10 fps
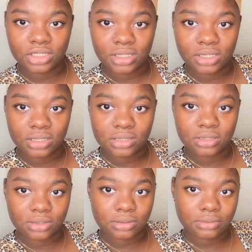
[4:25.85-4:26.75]

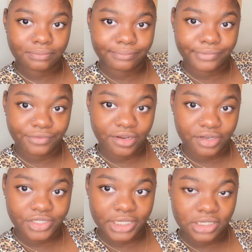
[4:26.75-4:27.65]
it's very
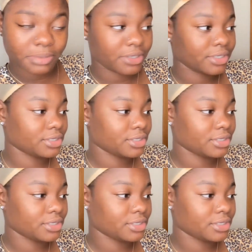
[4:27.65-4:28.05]
transparent.